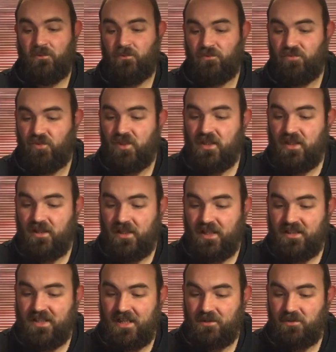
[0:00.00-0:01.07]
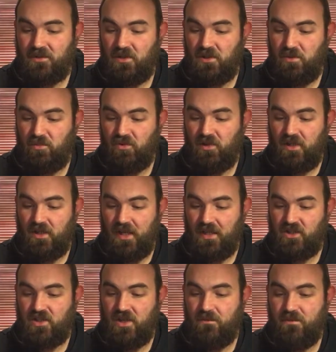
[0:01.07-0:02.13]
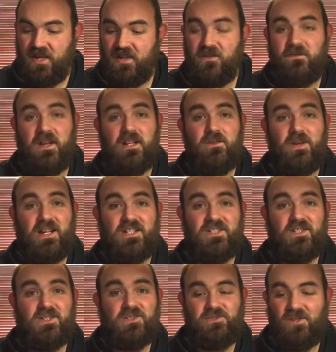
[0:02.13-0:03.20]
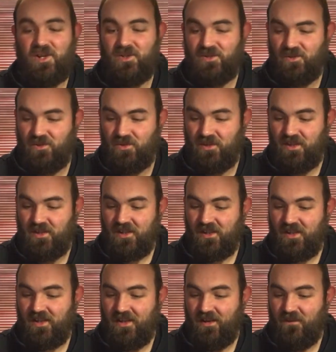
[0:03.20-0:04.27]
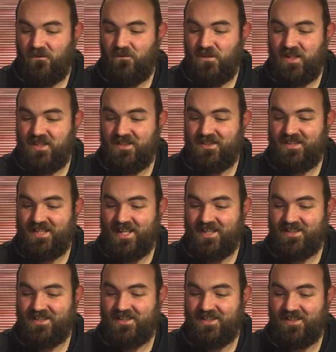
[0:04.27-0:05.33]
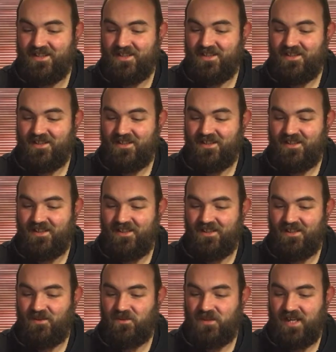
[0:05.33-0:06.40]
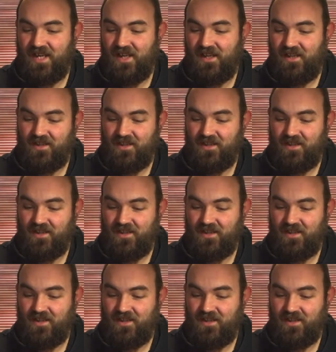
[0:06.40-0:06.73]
brilliant, that's absolutely brilliant actually, a mega value Alexander-Arnold, fantastic, love that.